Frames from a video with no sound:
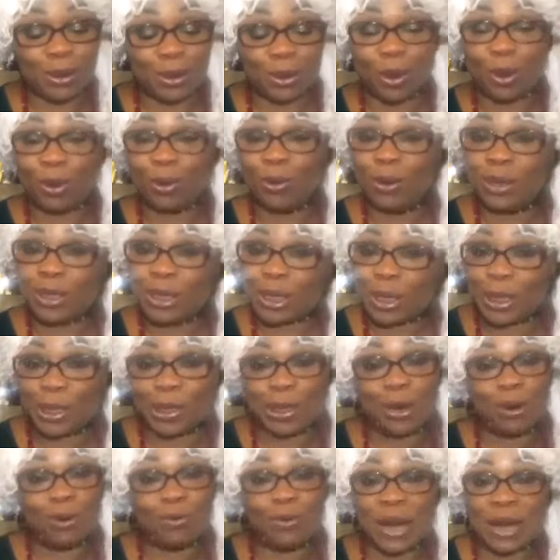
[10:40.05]
So Ogun is,
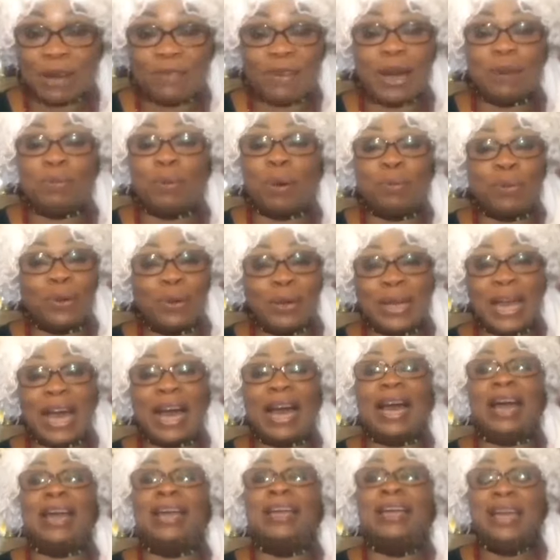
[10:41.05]
you know, very, very popular
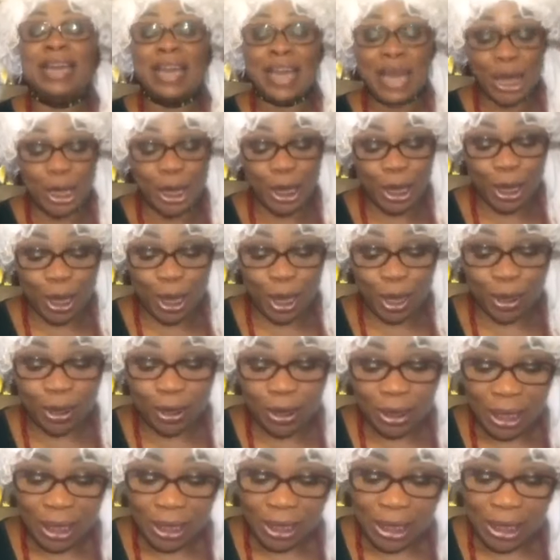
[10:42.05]
guy, you know.